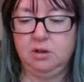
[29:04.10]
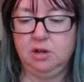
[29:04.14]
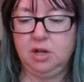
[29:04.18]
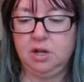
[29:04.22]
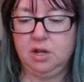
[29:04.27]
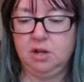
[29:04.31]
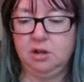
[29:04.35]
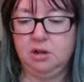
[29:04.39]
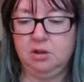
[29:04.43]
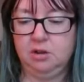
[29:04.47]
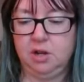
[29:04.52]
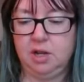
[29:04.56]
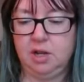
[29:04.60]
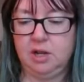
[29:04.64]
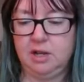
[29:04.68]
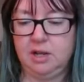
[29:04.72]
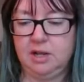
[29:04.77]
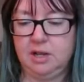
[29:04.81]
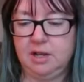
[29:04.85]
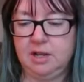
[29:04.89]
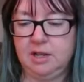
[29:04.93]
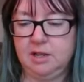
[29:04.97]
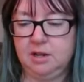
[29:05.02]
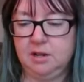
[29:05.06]
go hungry,
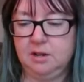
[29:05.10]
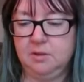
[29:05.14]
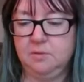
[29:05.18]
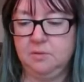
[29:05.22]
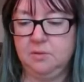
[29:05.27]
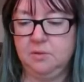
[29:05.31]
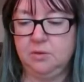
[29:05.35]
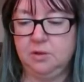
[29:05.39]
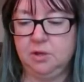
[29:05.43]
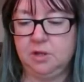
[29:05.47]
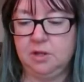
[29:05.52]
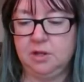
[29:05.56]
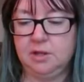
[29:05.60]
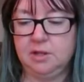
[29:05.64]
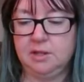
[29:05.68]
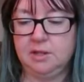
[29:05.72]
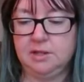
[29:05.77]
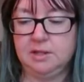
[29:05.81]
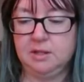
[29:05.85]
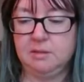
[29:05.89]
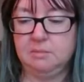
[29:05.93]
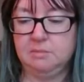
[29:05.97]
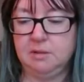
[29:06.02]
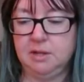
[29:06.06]
and therefore
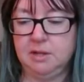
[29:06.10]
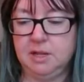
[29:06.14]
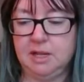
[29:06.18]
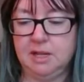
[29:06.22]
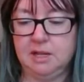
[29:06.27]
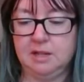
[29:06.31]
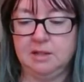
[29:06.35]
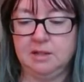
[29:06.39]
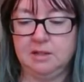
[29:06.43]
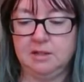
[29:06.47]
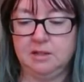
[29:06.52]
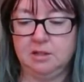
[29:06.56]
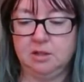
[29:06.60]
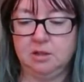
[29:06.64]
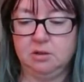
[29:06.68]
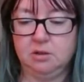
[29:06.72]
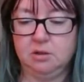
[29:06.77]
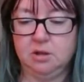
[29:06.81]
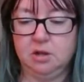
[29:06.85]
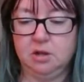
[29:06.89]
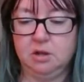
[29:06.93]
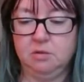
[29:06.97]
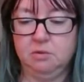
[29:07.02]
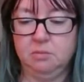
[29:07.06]
some days
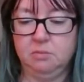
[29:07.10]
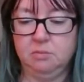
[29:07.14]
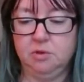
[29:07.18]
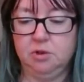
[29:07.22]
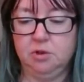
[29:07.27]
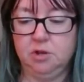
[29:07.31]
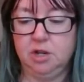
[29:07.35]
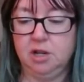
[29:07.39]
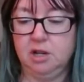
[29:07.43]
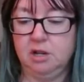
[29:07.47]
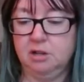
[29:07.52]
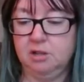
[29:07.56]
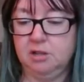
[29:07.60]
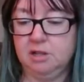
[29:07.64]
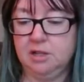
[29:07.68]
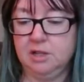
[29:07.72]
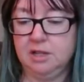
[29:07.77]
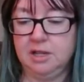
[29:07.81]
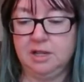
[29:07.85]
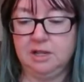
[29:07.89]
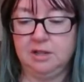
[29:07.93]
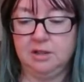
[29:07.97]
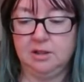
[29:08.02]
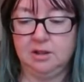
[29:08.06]
go overboard
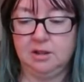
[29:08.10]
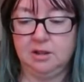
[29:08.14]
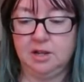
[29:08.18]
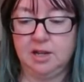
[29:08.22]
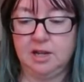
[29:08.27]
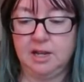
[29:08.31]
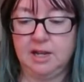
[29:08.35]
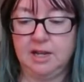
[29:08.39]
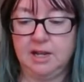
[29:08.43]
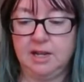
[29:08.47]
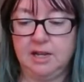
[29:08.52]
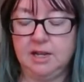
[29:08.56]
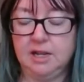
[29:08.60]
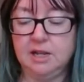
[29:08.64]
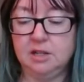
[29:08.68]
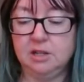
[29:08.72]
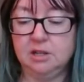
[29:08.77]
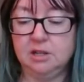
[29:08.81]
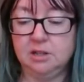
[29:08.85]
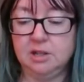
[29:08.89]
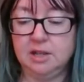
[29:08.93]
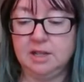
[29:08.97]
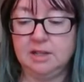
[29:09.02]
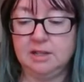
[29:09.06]
altogether and
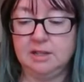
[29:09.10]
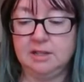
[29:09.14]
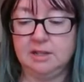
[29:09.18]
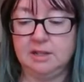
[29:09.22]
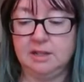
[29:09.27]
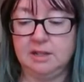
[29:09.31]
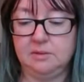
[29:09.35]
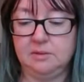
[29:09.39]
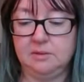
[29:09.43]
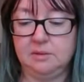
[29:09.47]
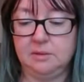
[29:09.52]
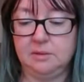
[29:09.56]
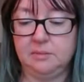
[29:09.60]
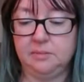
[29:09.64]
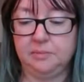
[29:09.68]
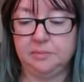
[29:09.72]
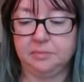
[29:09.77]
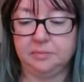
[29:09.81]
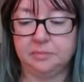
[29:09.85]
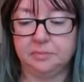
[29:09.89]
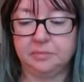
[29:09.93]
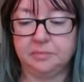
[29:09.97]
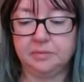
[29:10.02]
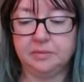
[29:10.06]
eat their heads off.
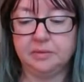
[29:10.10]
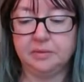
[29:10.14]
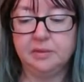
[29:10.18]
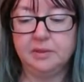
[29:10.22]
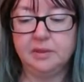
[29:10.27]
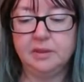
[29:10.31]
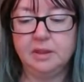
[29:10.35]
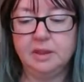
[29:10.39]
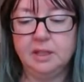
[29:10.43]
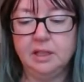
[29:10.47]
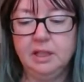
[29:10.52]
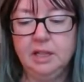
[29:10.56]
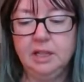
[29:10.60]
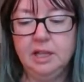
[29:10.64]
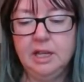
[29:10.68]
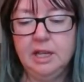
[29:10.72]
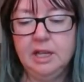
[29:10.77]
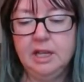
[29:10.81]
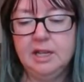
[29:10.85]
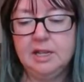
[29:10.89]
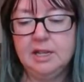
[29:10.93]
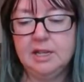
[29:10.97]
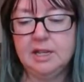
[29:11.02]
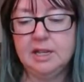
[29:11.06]

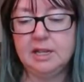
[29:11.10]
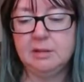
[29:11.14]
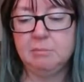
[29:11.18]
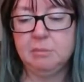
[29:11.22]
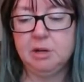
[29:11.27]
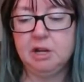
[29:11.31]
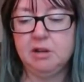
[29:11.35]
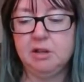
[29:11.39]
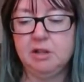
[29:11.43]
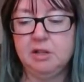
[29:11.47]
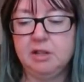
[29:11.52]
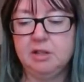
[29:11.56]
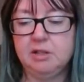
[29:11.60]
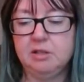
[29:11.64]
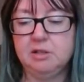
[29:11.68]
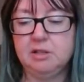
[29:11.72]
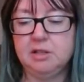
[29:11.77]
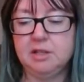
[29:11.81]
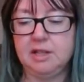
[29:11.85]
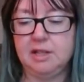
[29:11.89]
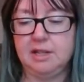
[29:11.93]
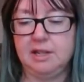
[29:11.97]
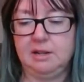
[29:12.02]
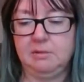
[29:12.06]
Take Mary
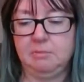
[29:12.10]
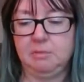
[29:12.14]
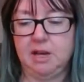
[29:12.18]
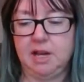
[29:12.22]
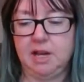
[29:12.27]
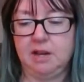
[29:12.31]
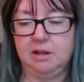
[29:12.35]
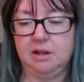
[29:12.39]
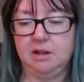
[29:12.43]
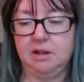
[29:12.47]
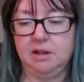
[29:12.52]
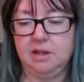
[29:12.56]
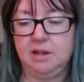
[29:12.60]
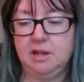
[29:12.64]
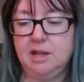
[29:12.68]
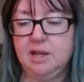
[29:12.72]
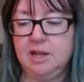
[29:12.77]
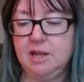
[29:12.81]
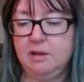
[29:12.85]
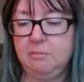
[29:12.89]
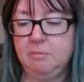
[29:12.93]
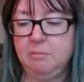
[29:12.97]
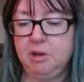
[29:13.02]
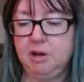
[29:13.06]
Lou's eating pattern.
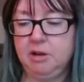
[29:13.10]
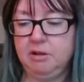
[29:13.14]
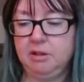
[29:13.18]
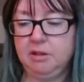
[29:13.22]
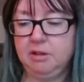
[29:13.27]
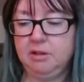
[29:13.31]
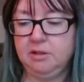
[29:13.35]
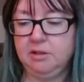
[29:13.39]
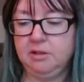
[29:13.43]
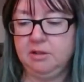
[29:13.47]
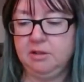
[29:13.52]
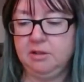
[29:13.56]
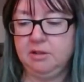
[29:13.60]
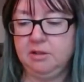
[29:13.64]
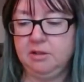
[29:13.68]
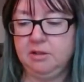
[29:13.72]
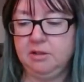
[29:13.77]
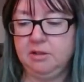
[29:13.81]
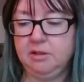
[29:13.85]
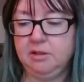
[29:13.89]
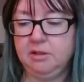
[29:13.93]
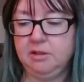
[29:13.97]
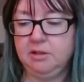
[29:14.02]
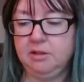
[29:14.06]
Mary Lou
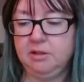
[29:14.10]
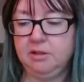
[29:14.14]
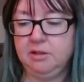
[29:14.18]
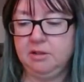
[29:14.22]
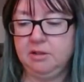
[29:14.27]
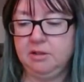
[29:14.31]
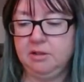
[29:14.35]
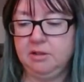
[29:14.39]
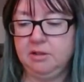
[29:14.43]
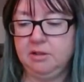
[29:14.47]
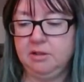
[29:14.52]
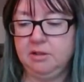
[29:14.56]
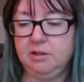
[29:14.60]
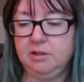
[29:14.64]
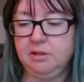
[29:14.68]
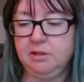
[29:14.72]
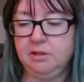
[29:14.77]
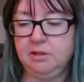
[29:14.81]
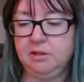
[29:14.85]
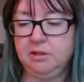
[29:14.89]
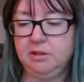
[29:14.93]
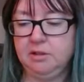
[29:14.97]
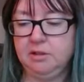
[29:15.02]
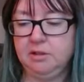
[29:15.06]
is
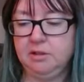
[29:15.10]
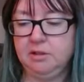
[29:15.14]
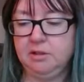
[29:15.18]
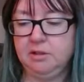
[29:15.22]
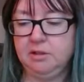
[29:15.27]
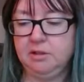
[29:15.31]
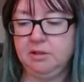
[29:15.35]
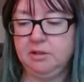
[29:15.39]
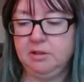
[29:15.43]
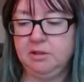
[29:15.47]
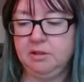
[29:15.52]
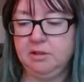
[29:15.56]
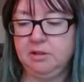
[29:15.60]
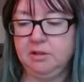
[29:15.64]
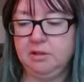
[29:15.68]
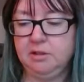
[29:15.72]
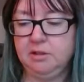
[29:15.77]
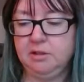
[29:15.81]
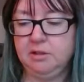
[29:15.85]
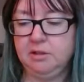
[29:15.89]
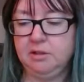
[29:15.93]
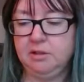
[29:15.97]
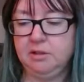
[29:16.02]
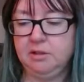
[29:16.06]
secretary to one of my
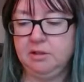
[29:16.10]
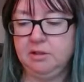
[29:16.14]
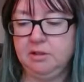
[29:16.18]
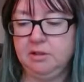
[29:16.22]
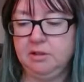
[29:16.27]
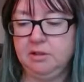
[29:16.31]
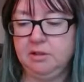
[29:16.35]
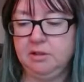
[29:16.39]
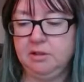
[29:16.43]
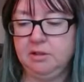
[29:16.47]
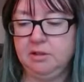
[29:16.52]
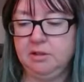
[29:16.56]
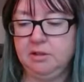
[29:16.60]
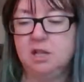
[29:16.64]
friends.